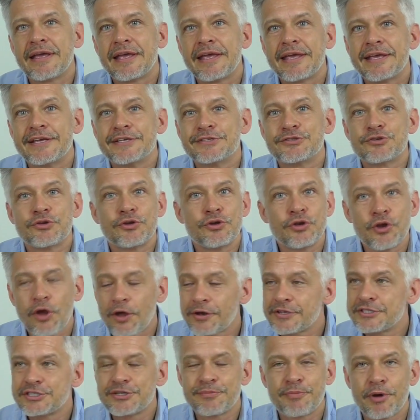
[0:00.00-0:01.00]
It is
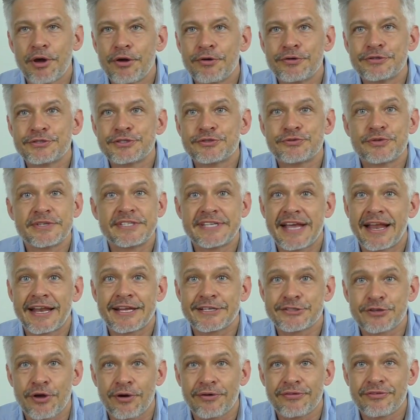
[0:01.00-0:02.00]
not supposed to tell
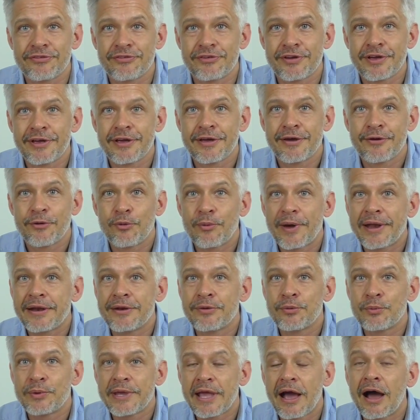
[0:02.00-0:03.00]
us off
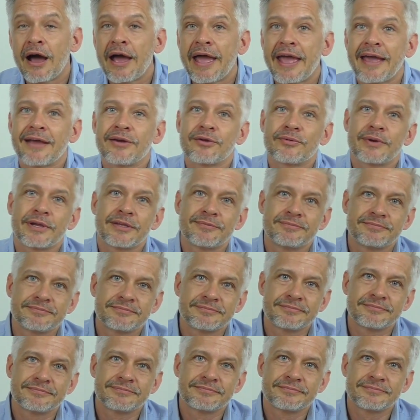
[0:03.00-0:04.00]
when we are angry.
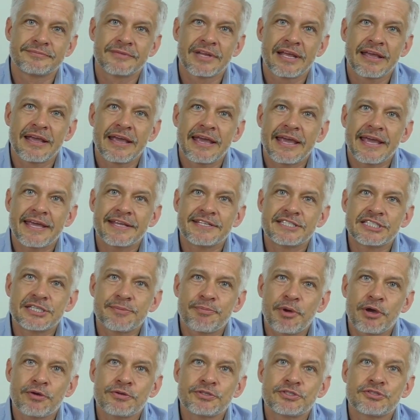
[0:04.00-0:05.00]
It's
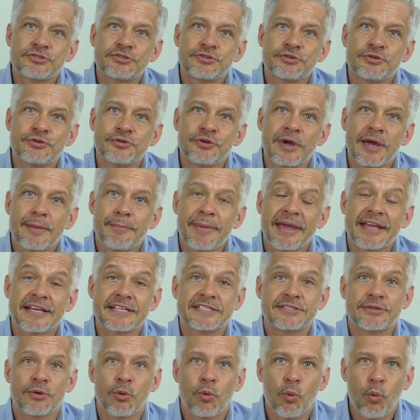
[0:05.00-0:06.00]
supposed to make
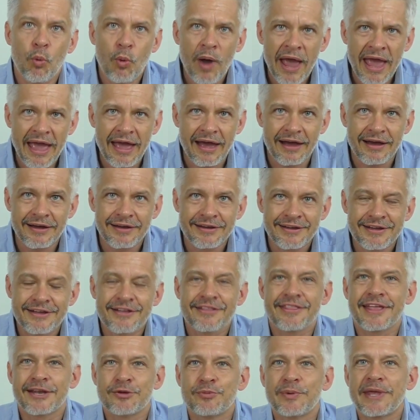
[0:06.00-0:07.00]
us aware
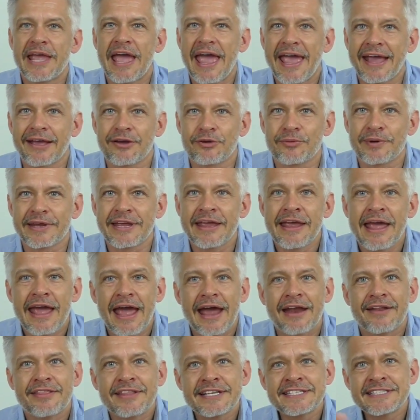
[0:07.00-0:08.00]
that we are angry.
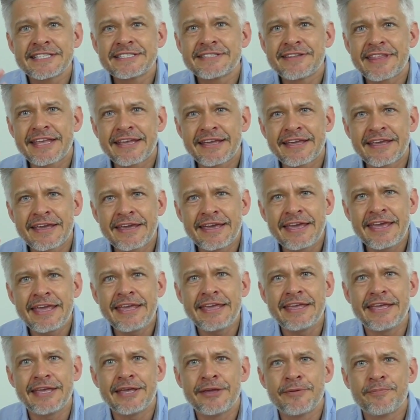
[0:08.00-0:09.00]
And this is the
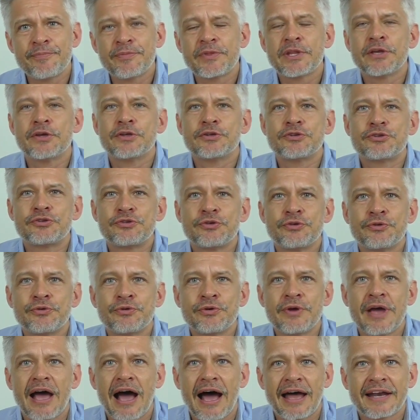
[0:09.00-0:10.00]
key
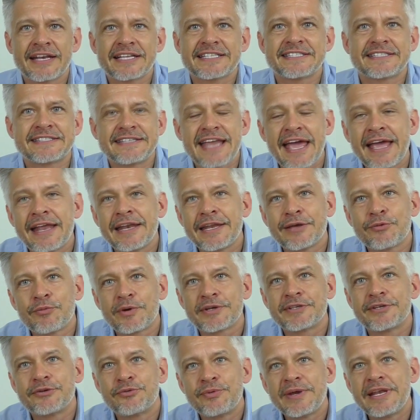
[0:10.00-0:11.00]
to understanding
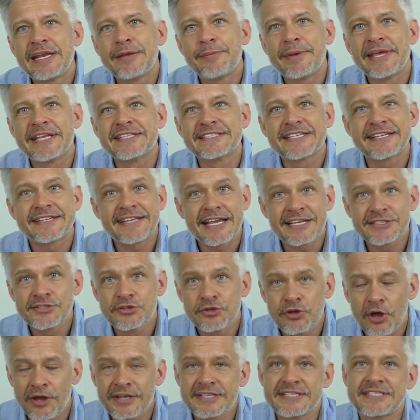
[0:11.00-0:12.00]
what it really means. It does
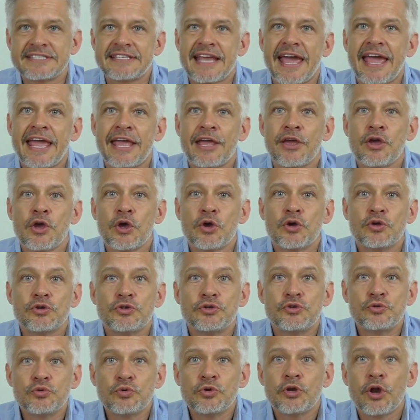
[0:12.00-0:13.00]
not say,
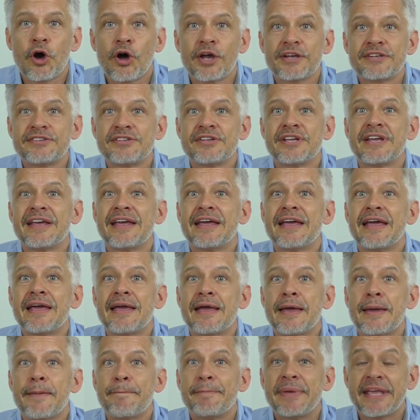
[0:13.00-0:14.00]
do not
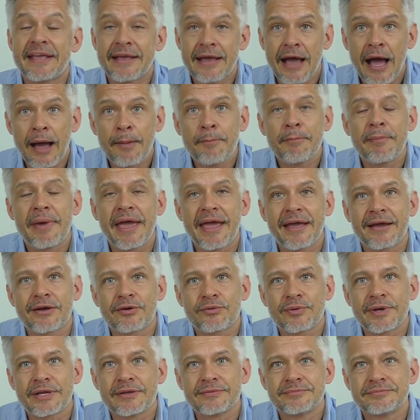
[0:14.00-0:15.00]
become
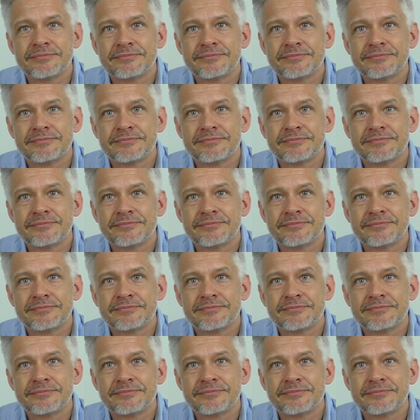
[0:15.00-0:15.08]
angry.